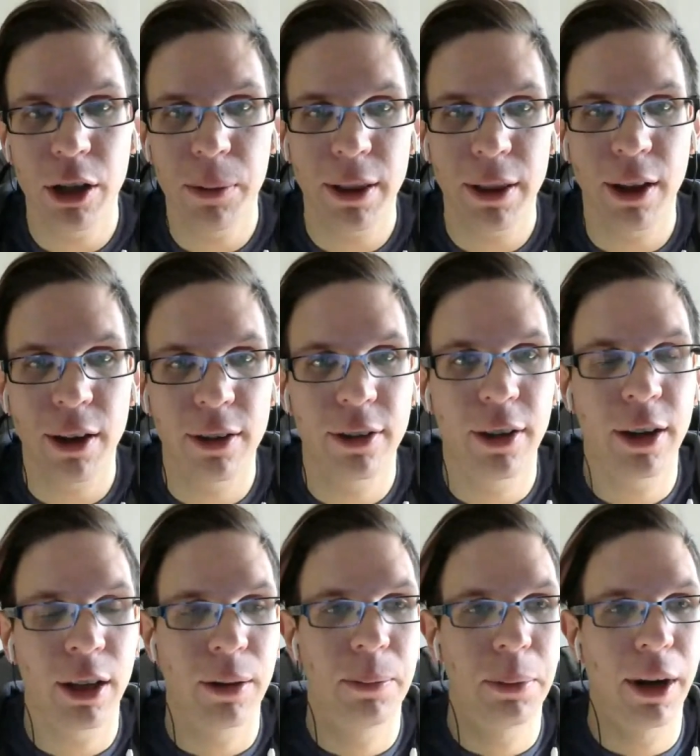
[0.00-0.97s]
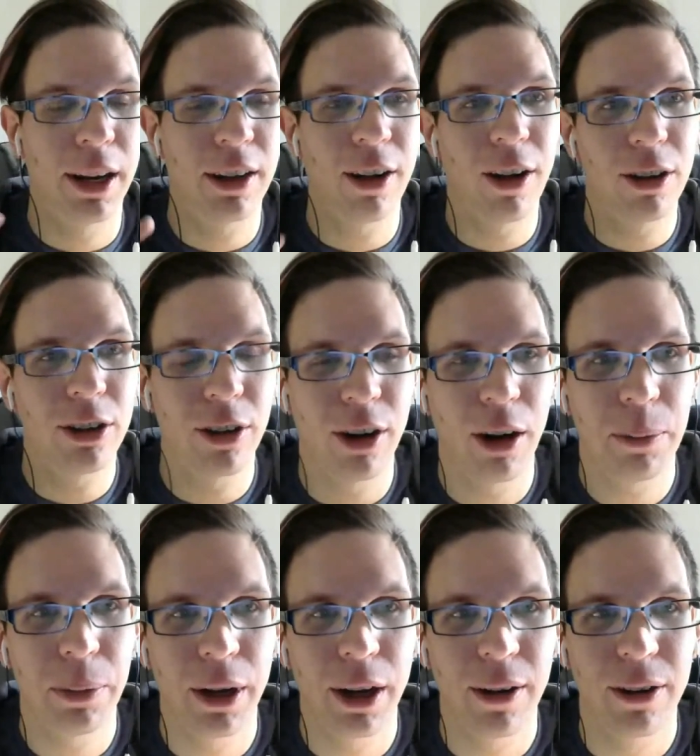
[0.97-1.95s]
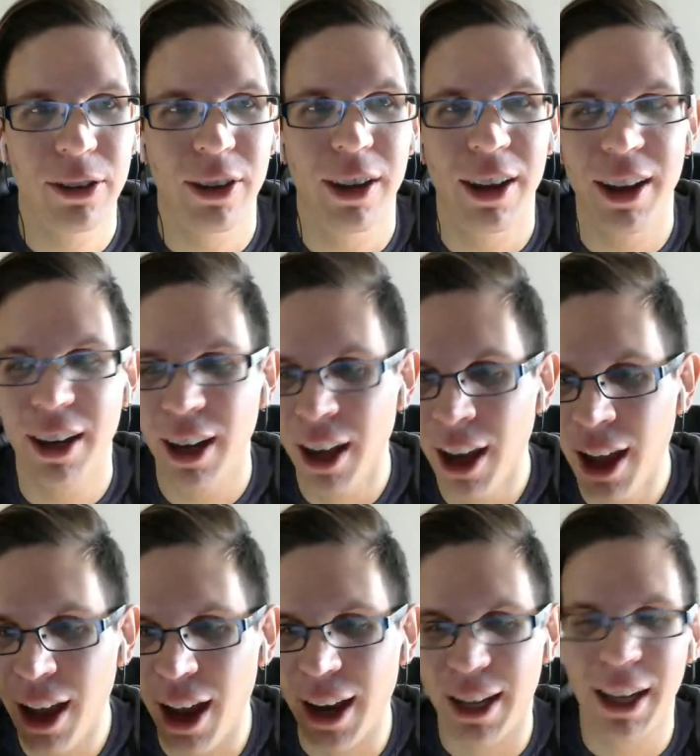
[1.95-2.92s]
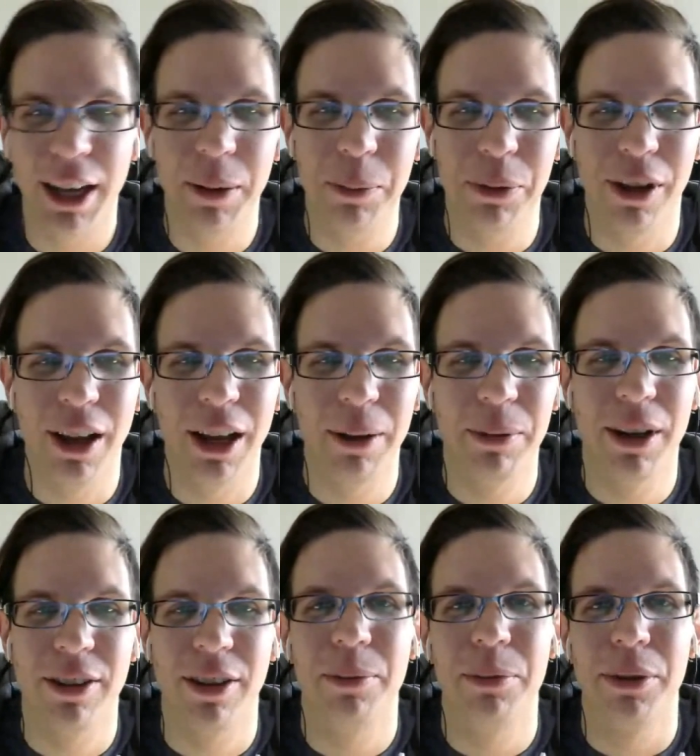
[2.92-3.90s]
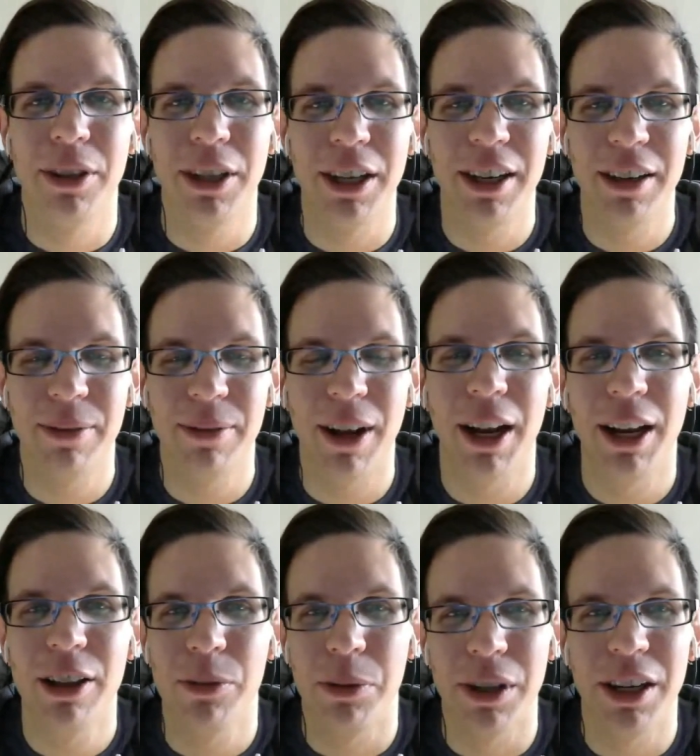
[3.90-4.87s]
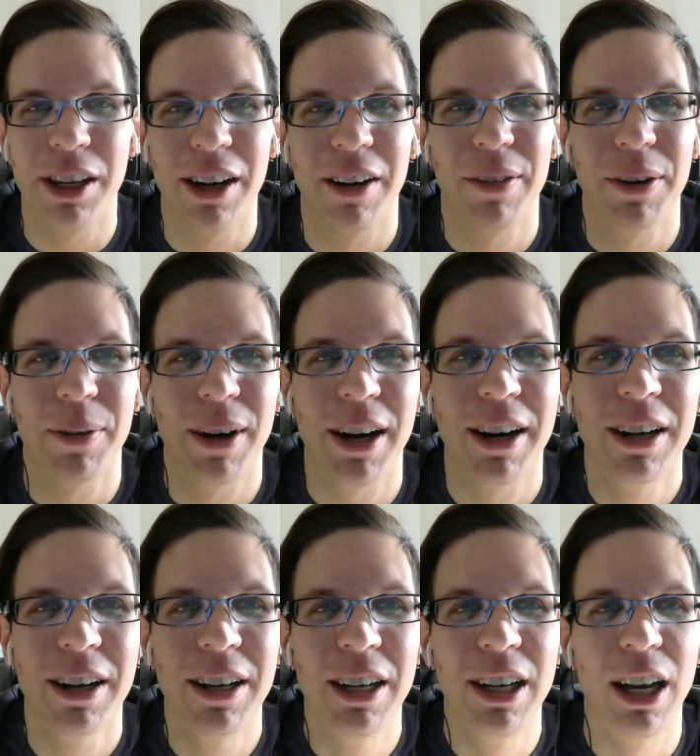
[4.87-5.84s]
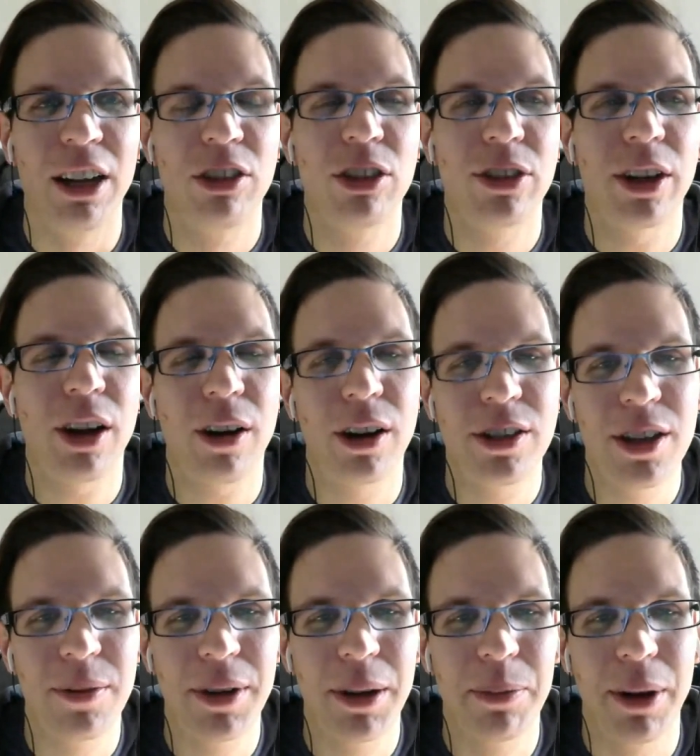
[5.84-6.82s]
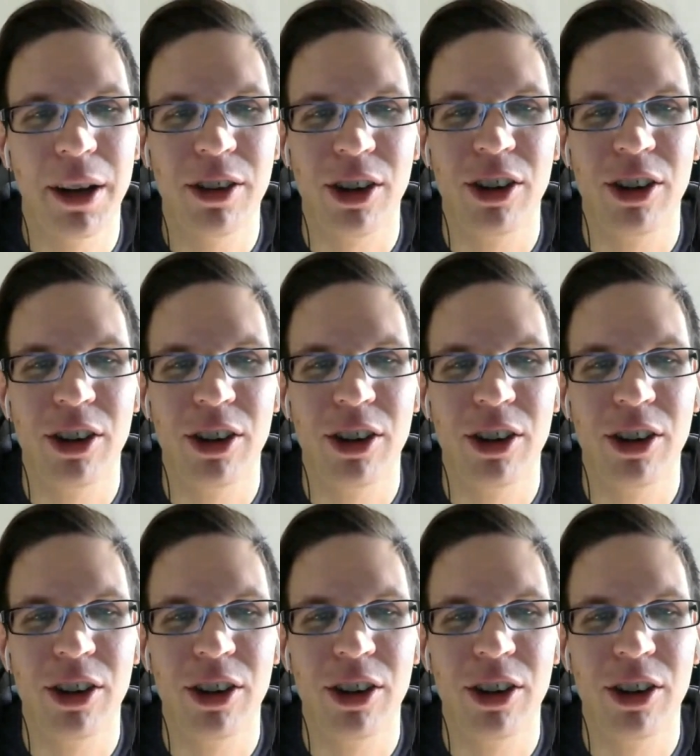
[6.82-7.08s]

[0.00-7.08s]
about that in a second. But I called her up and I was like, I can't play because I'm bleeding. My hand's bleeding everywhere. And she's like, all right, send me a picture.